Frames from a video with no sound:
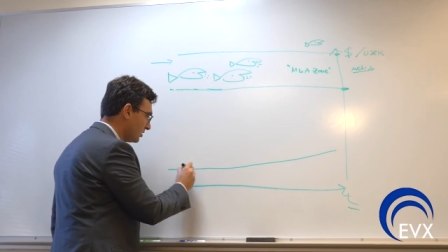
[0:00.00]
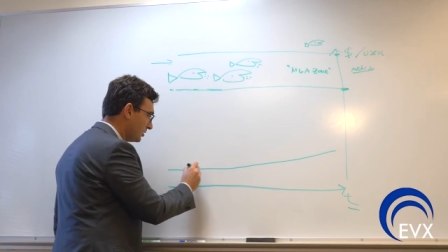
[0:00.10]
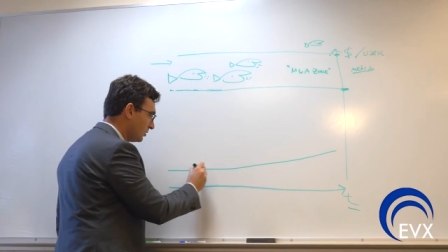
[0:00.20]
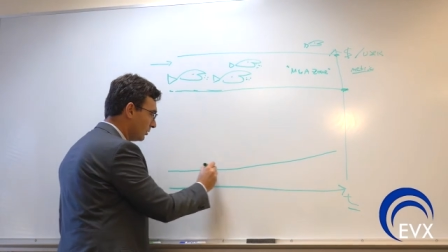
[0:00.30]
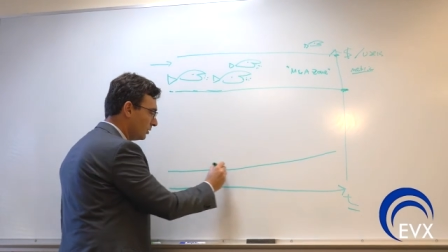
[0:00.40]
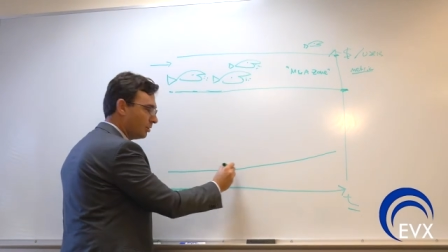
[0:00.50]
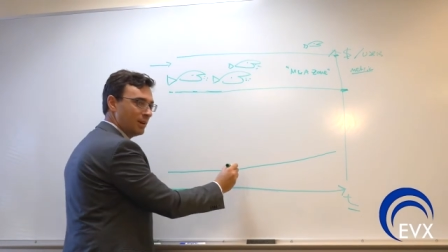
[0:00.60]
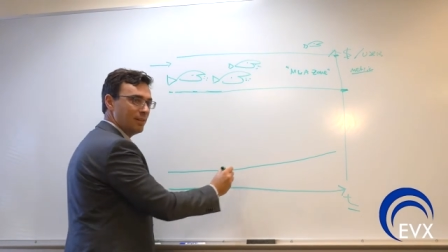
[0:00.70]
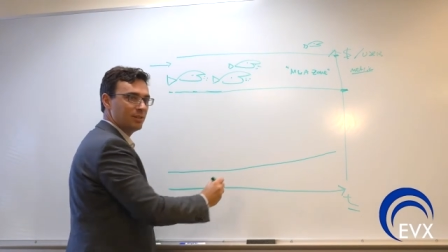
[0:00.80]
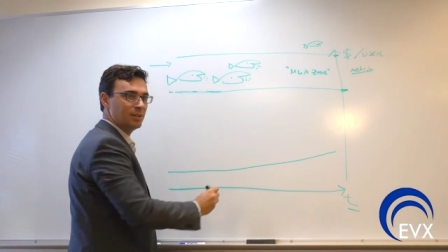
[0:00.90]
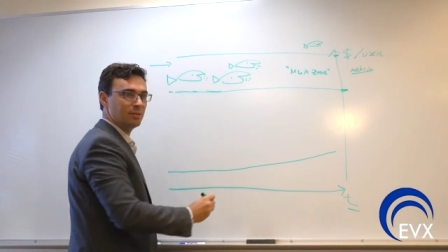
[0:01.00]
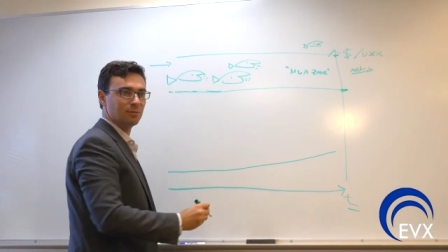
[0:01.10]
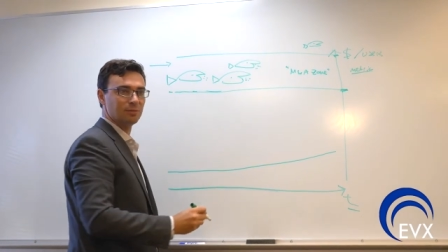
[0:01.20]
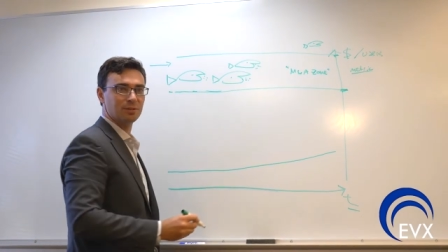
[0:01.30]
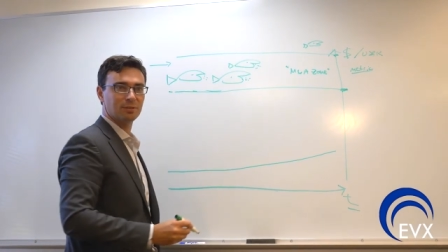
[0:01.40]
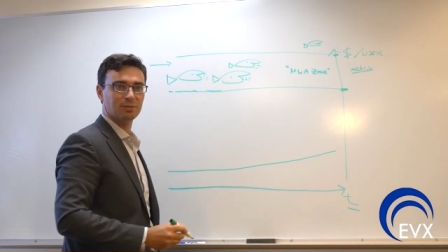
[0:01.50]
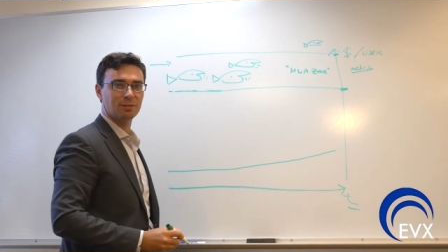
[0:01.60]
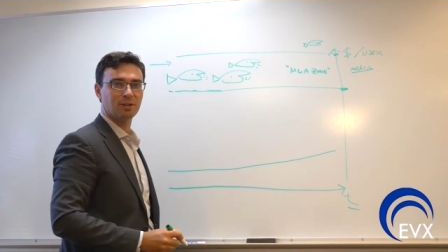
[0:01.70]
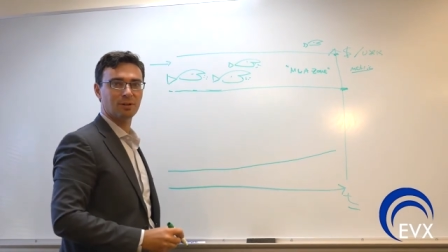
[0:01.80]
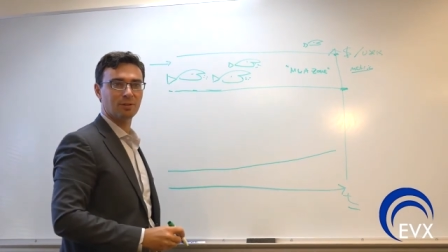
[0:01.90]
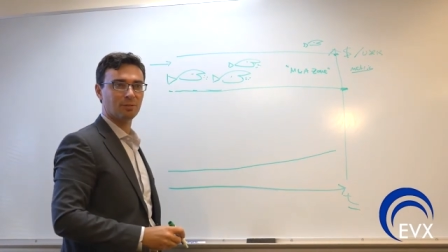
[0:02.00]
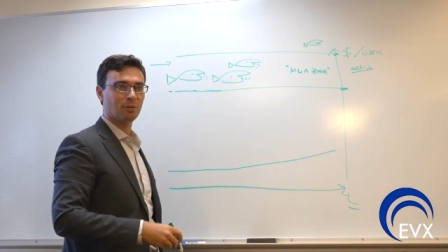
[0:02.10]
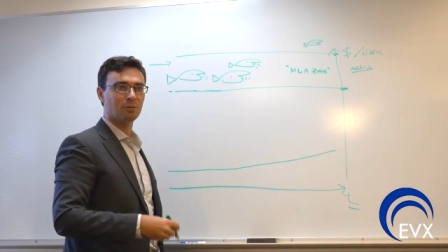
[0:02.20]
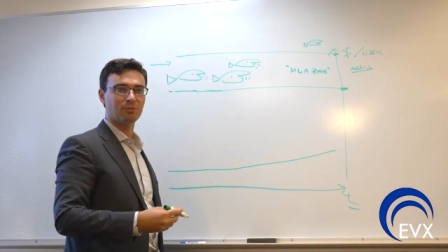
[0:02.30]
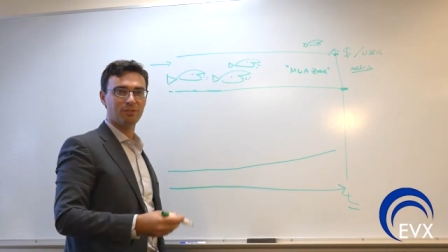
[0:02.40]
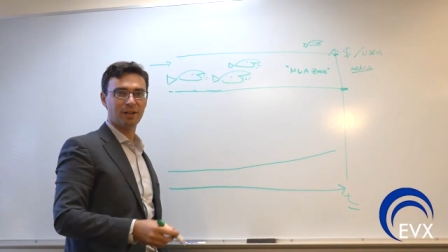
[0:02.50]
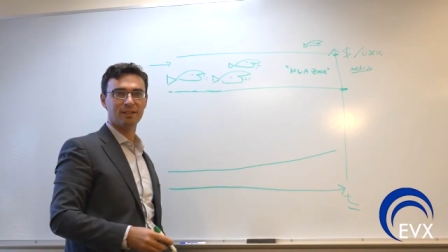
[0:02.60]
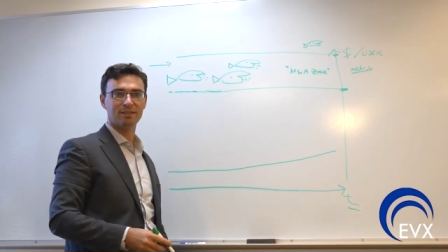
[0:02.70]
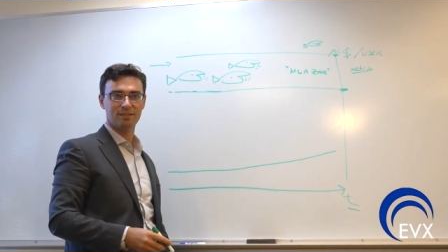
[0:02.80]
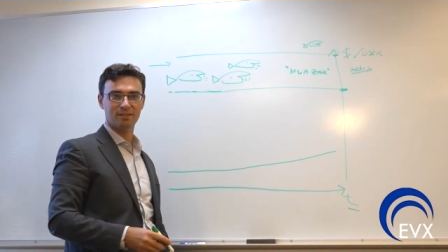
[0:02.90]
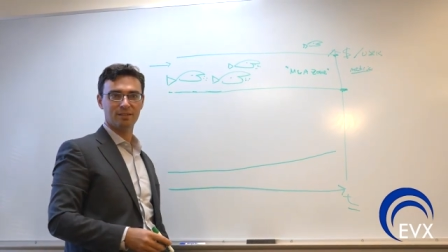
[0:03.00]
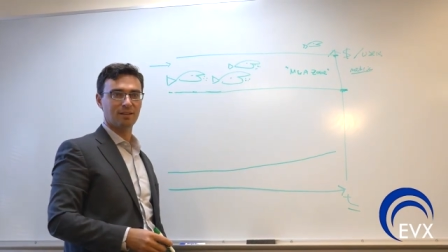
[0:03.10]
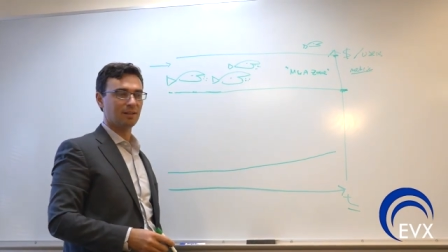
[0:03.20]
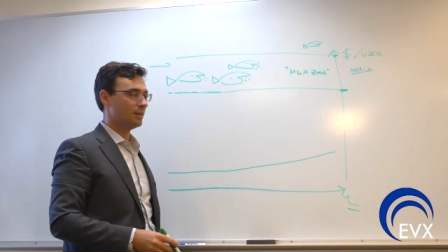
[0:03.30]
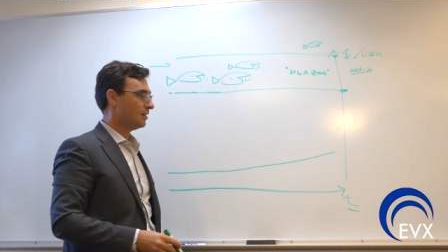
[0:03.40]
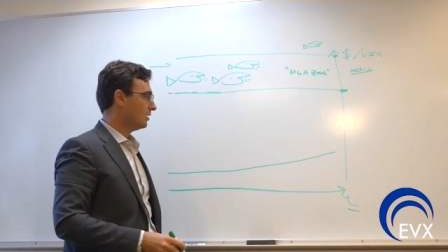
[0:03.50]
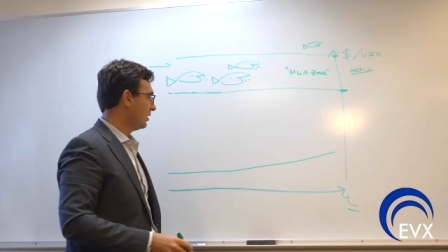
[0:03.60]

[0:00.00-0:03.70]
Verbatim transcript: no, no revenue, no, mm. you know, own mm. funds. Mm.